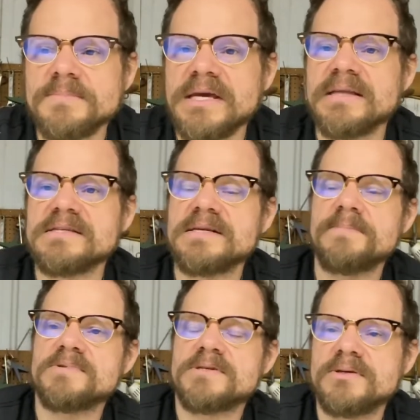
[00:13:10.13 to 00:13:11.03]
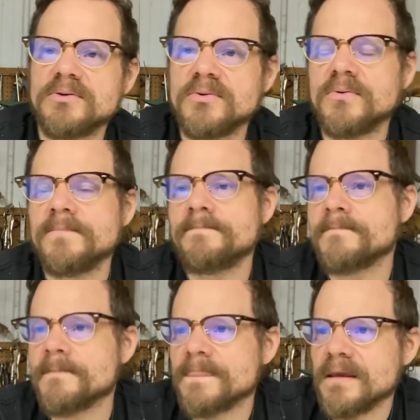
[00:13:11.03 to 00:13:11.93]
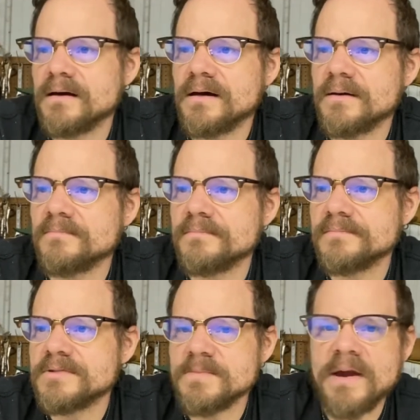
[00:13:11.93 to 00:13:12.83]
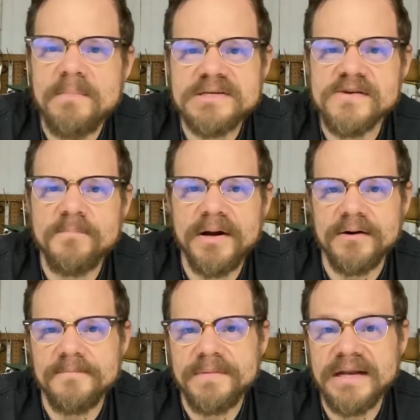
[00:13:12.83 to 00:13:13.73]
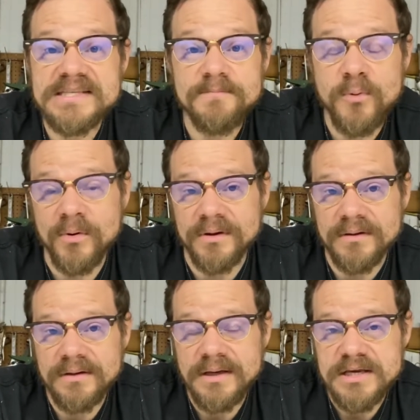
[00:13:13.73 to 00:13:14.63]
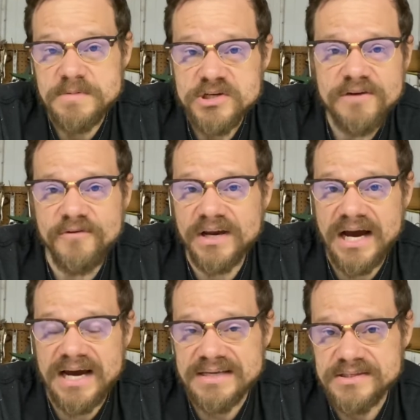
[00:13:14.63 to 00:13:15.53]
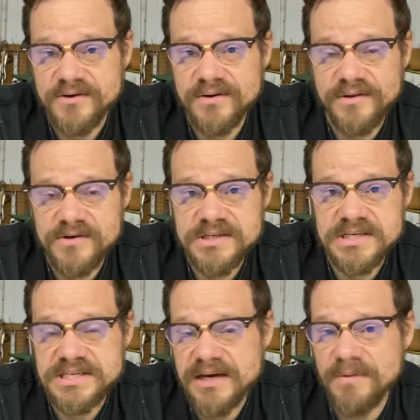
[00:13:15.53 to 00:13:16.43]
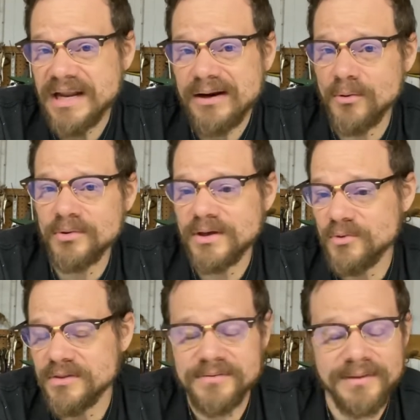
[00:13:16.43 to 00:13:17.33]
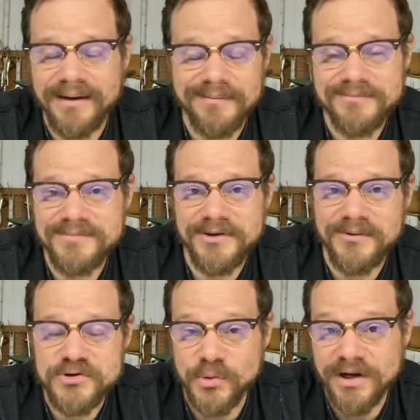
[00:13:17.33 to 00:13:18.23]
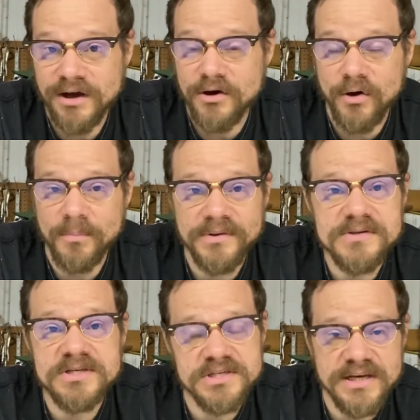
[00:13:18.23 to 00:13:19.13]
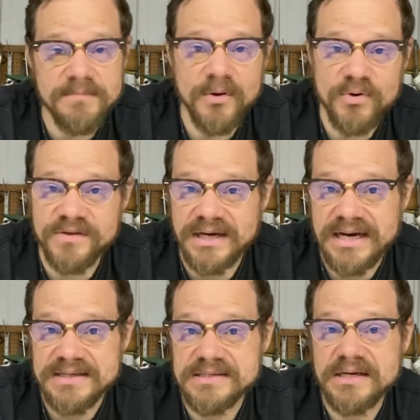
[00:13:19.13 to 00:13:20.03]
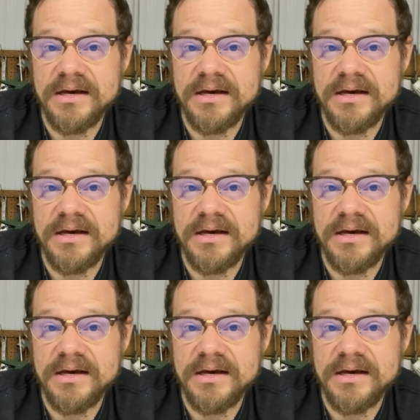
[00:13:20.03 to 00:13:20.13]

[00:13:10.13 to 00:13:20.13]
taking steps to make myself better, and that's important, especially for guys. There is a stigma not only with joining a cult, but there's a stigma with guys